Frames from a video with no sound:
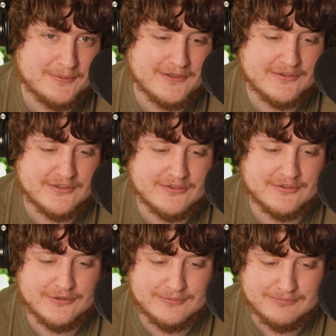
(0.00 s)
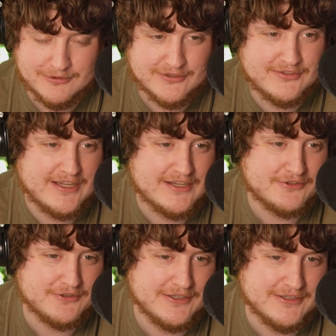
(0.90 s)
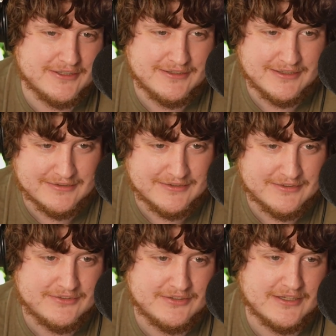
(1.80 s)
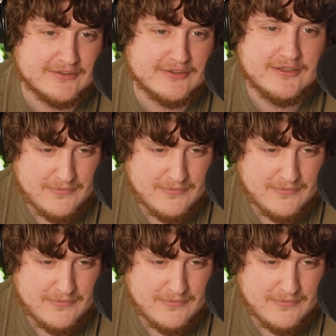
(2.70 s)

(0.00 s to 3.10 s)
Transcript: but it's also more saturated and least checked.